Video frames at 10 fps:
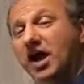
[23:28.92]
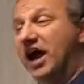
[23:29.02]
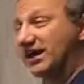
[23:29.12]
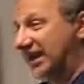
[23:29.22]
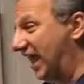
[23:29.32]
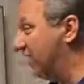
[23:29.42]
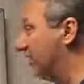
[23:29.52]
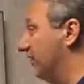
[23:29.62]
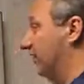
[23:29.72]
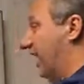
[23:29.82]
Again,
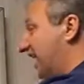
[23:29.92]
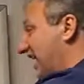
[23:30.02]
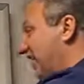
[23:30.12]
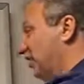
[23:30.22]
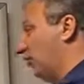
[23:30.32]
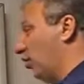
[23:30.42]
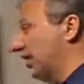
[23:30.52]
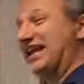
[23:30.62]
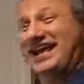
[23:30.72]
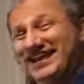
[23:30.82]
that
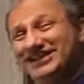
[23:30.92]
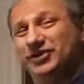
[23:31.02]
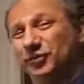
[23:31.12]
-1 is the